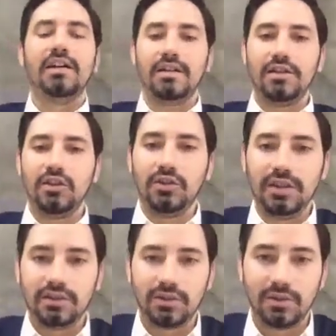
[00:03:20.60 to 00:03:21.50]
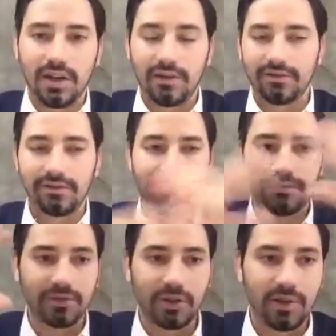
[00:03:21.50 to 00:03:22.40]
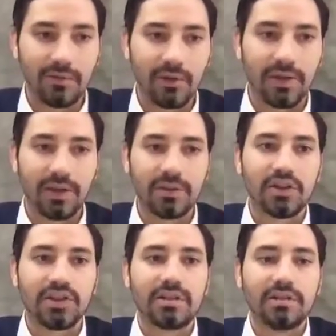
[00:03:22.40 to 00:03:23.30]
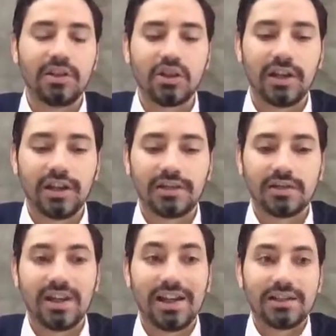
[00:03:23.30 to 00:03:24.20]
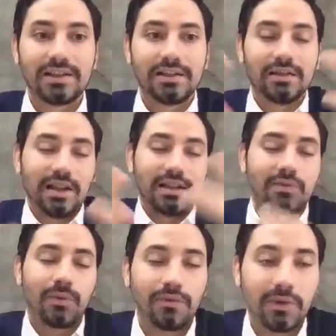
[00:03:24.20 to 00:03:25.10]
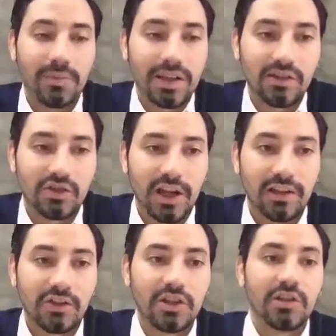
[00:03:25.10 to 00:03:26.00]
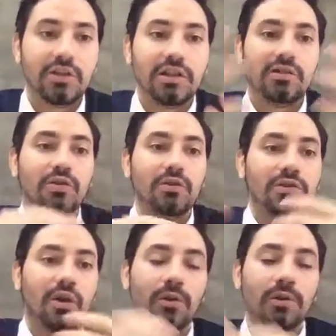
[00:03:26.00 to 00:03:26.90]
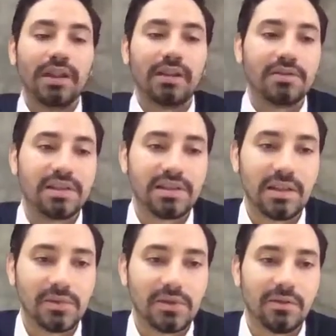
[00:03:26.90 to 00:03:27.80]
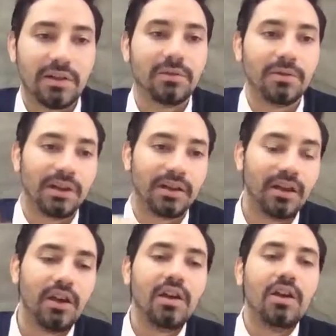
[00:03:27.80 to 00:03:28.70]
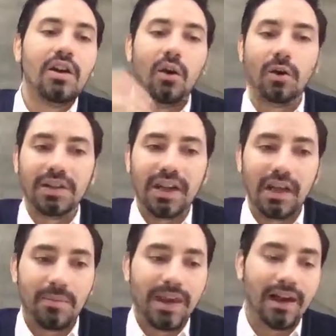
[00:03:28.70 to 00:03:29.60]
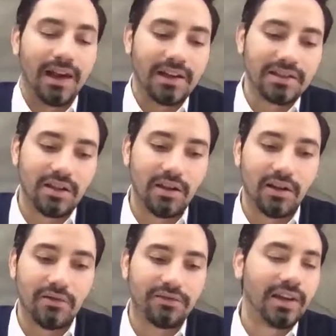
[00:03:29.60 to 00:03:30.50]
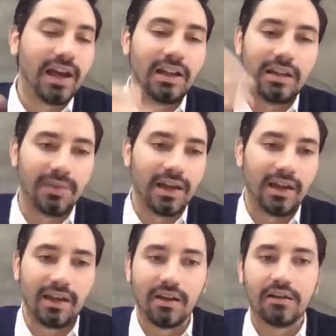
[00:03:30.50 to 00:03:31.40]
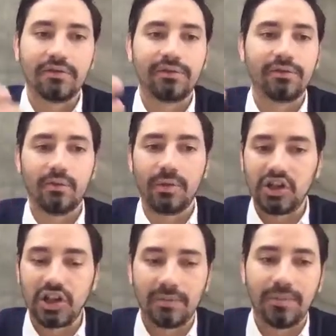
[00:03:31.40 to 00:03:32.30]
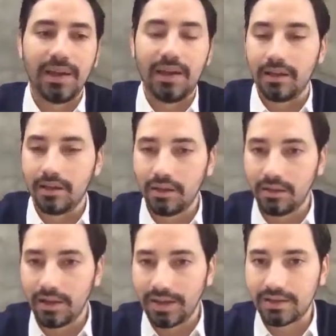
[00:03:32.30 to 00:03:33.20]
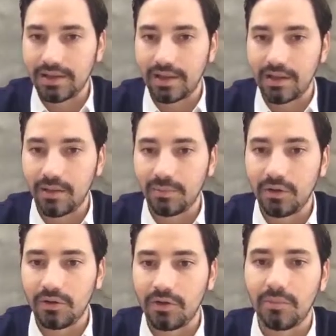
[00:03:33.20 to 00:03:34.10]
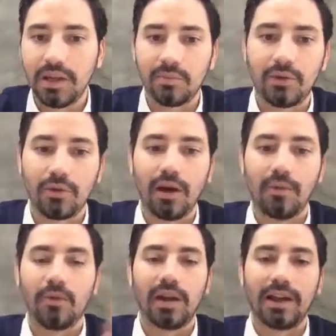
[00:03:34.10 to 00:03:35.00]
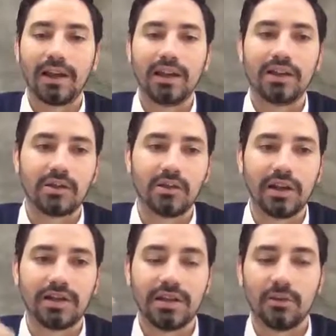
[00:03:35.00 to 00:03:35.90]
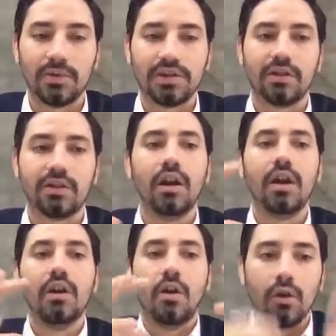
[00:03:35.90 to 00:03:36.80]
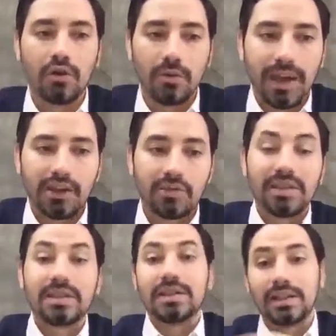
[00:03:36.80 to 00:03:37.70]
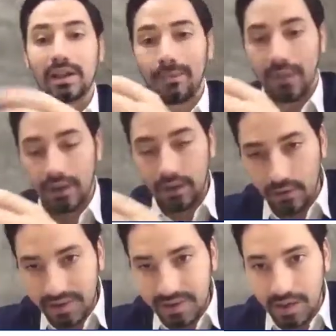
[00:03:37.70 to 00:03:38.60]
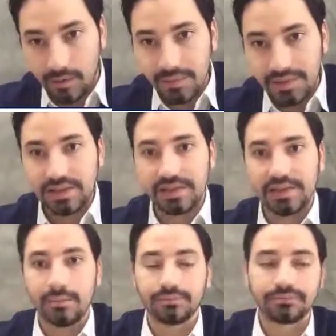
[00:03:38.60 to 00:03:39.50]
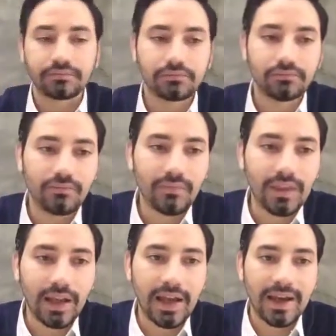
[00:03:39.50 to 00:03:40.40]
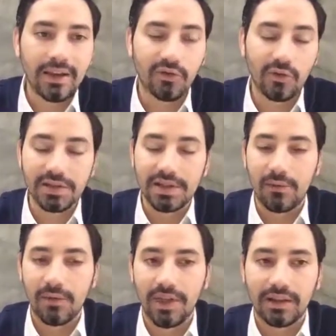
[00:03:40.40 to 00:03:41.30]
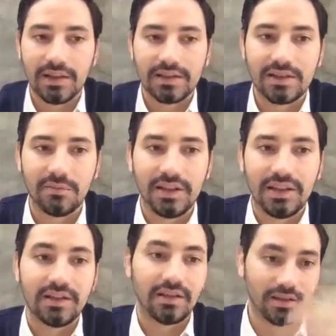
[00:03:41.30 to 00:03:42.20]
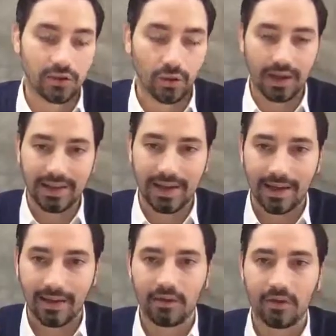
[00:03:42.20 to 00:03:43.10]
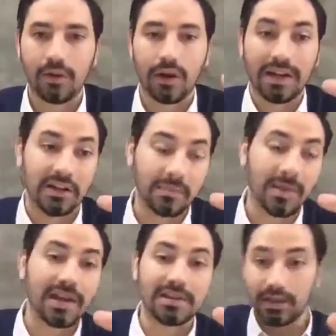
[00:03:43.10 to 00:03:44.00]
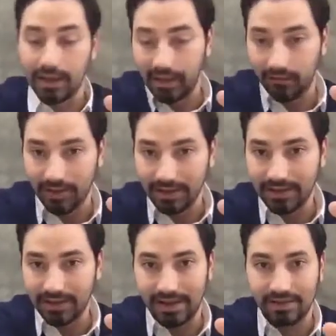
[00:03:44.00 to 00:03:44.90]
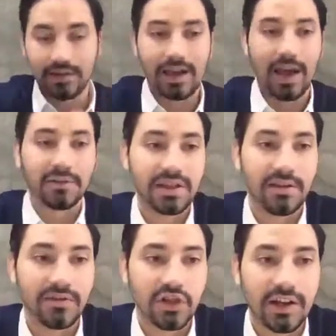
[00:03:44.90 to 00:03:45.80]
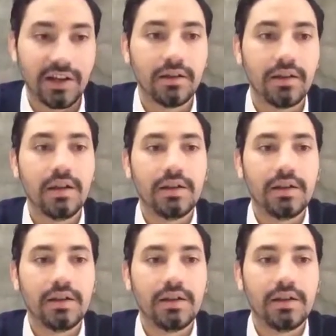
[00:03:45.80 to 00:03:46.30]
You need to have, everything registered in China. So that's one of the big challenge. And you need to use all the ecosystem. So including all the APIs of Alipay, of WeChat Pay, like starting up your mini program, or like interconnecting with your order management system, your CRM system. And of course, everything needs to be stored in data or anonymized, like if it's sent outside of China.